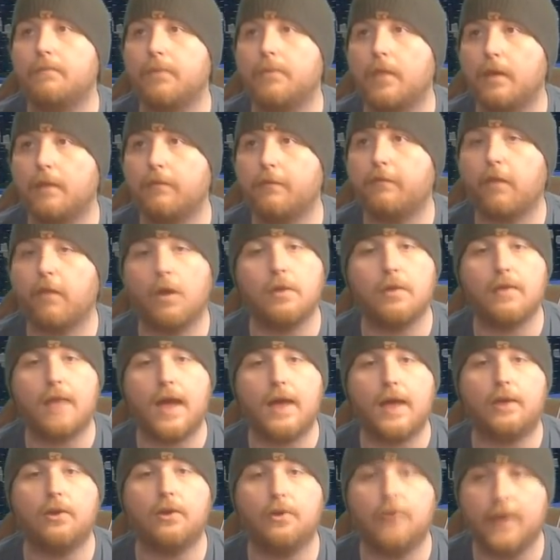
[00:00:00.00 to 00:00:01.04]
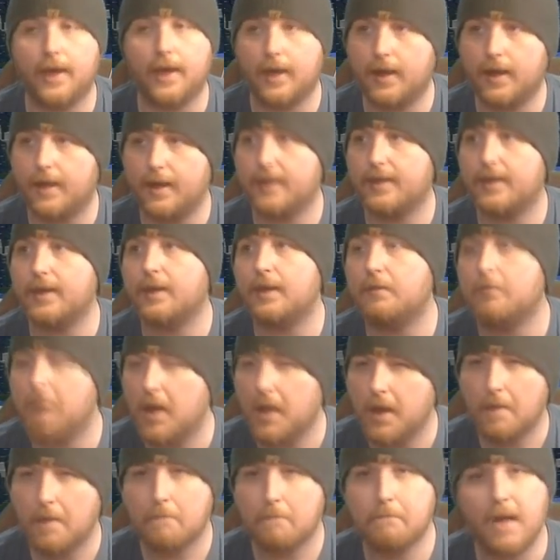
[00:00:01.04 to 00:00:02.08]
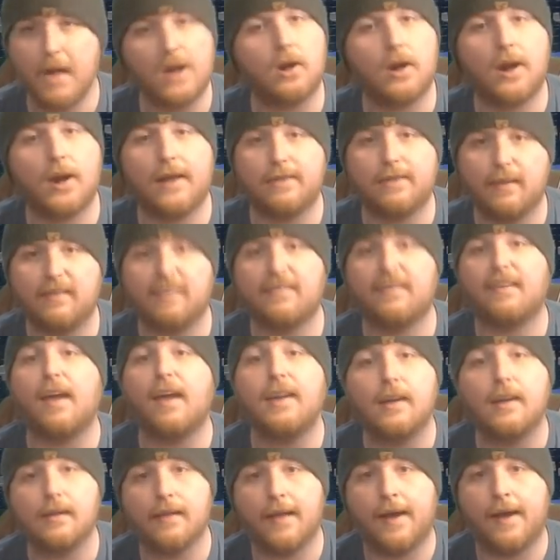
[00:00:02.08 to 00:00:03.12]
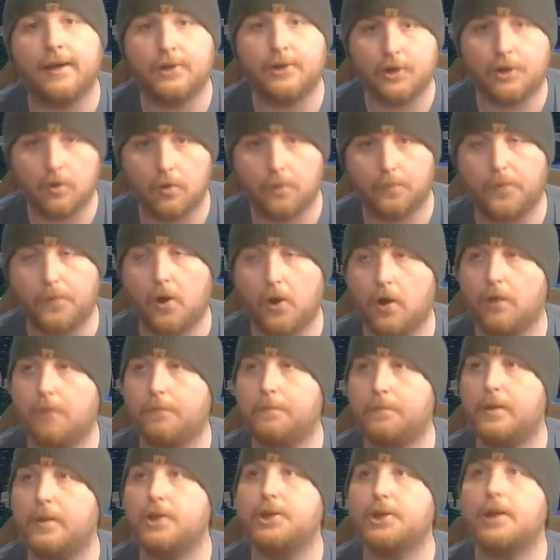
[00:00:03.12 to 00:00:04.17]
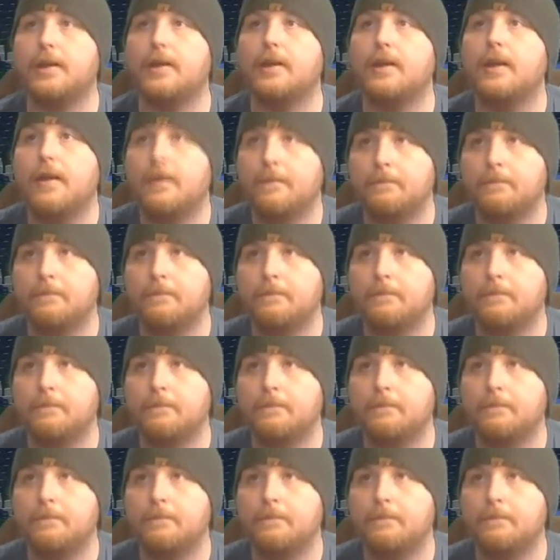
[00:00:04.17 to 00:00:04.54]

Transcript: so that you can get better at the psychological part of pitching.